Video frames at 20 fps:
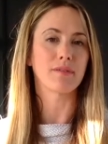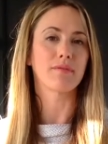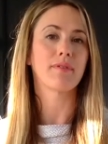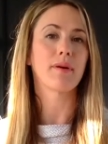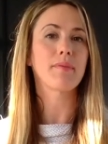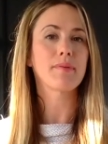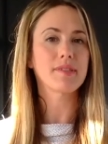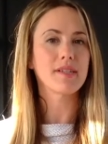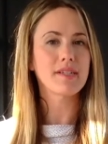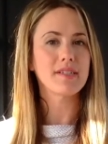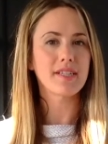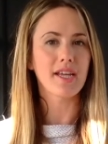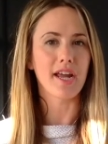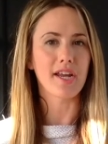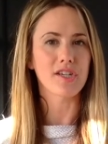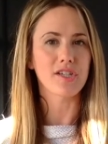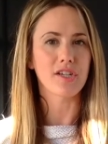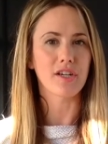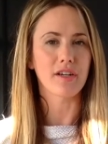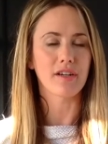
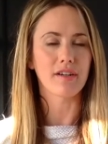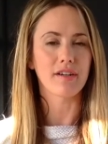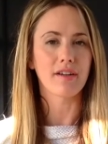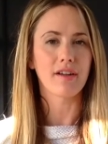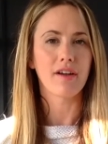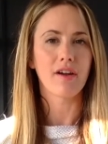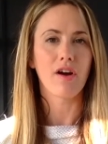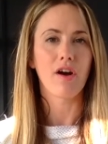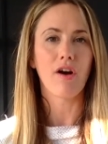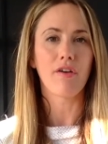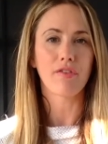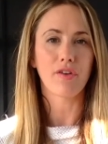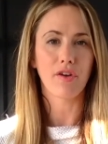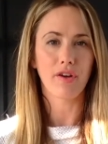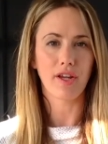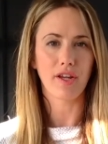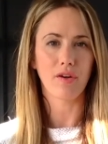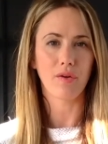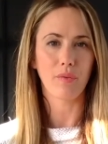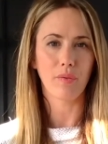representation of your
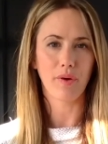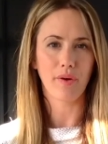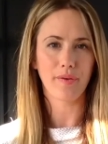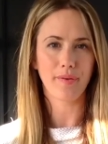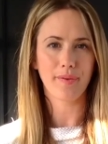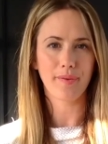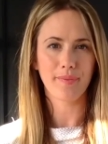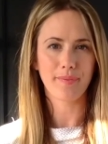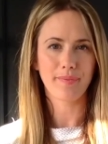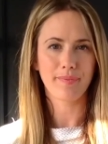inner world.